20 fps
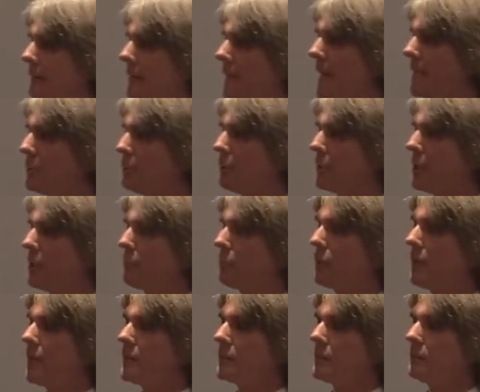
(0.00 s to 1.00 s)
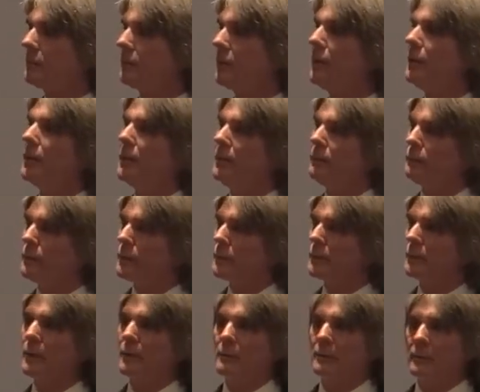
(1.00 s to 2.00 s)
That's pretty impressive. If you
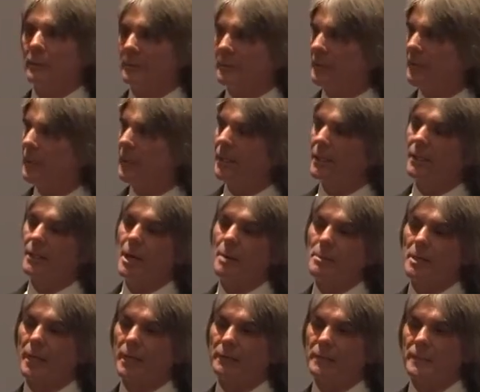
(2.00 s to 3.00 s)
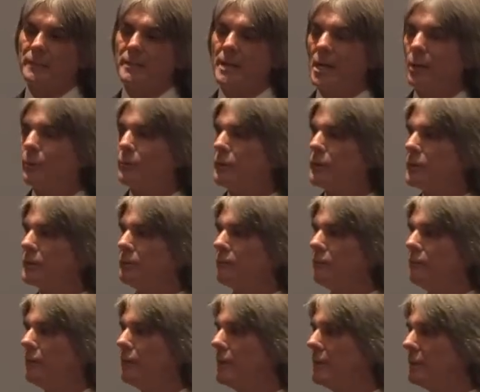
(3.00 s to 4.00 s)
start saying, I'm going to get this acquisition
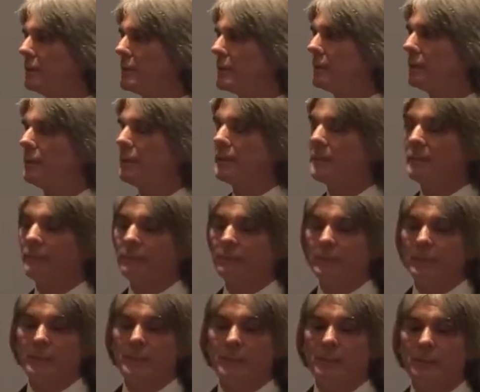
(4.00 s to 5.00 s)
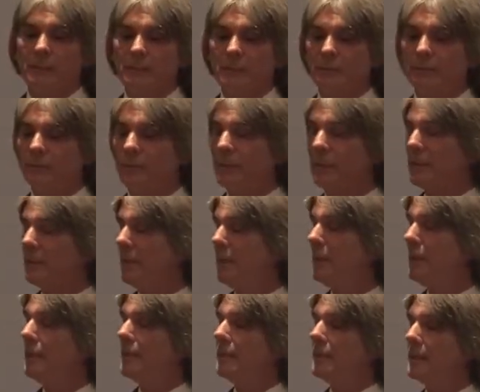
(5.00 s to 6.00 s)
fee and this leasing fee and this fee,
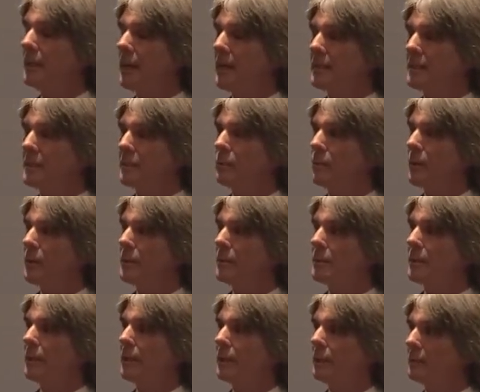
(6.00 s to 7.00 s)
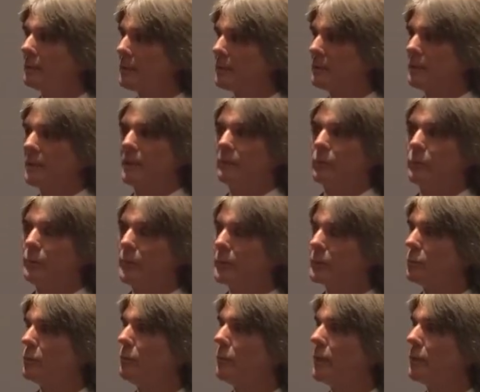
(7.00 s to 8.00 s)
the guy says, wait a second, this son of a
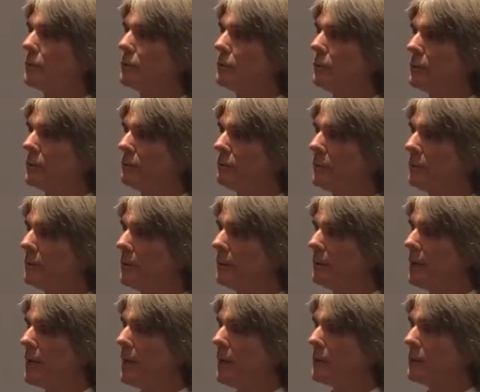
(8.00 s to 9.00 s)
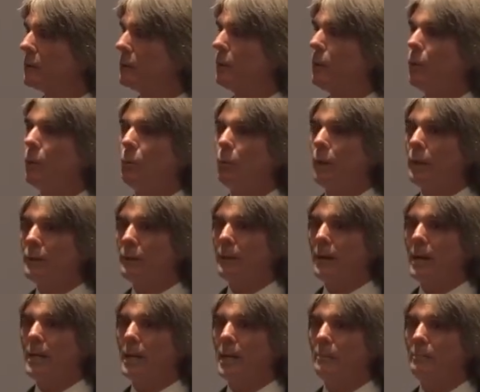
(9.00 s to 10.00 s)
bitch will make $250,000 whether
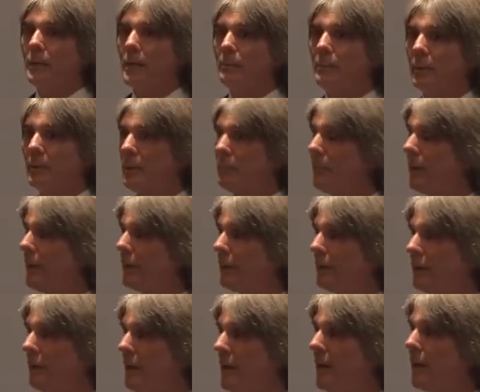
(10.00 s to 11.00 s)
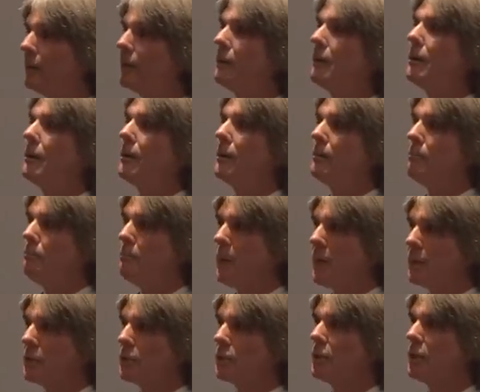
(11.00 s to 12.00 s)
I get my money back or not.
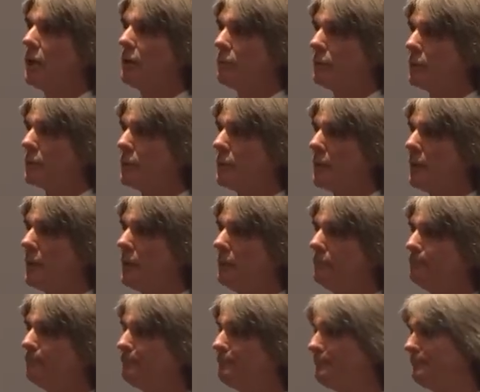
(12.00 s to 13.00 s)
Much tougher sell.